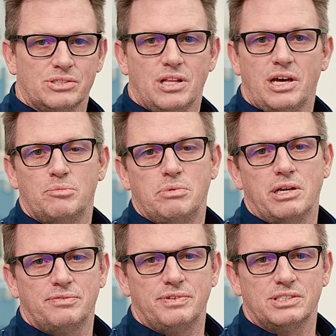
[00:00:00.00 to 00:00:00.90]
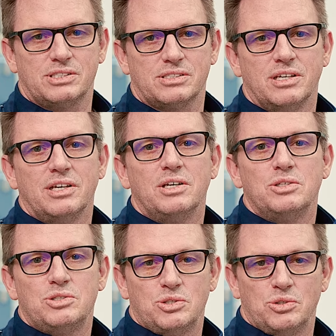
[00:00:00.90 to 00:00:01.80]
a lot of benefits
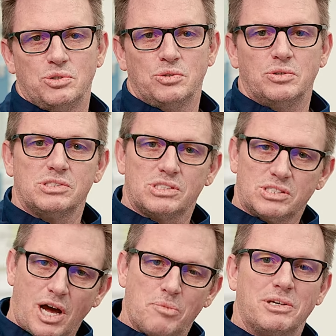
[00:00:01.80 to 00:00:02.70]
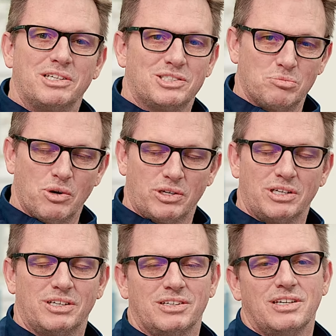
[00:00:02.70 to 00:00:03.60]
to stopping
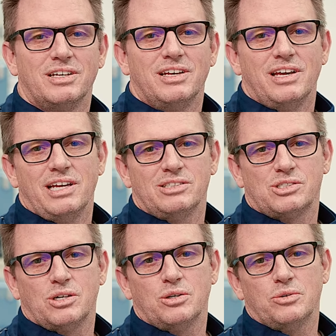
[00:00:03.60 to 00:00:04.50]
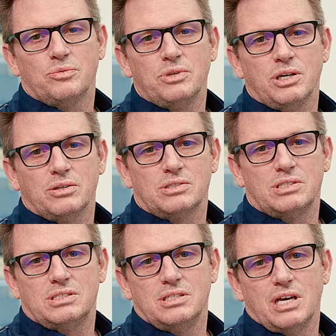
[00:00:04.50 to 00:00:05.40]
smoking. And so,
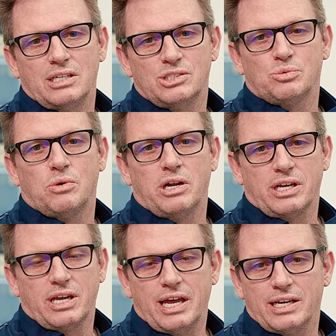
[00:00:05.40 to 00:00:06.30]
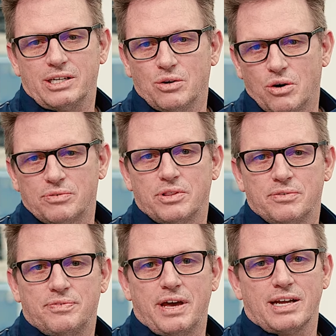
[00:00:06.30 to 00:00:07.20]
I just want to kind of go over the
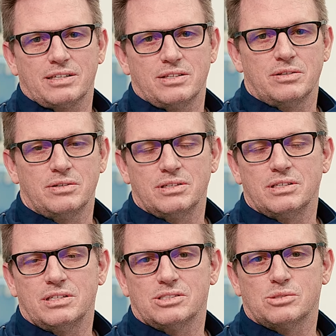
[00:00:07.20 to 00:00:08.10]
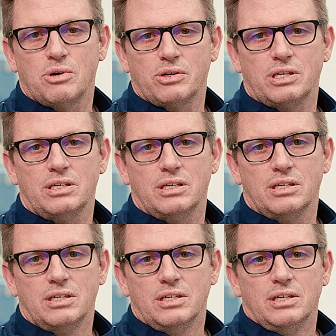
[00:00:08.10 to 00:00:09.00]
fact that smoking,
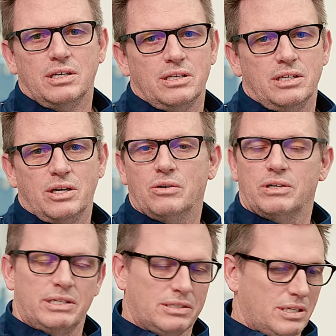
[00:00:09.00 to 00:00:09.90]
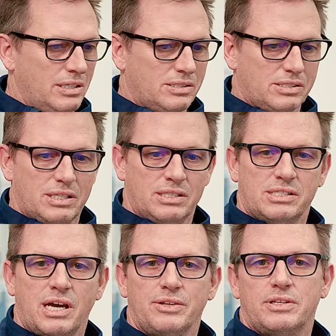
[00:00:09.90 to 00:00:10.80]
it's
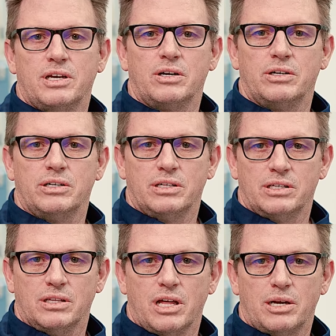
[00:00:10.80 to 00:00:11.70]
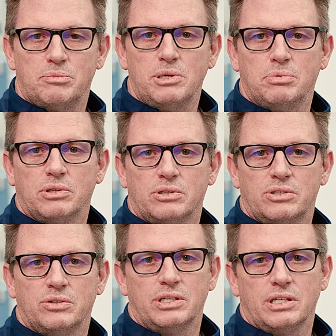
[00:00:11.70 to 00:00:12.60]
out there and a lot of people are
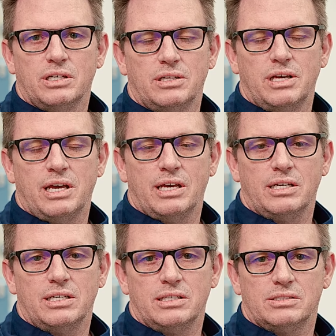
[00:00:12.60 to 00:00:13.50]
doing it, and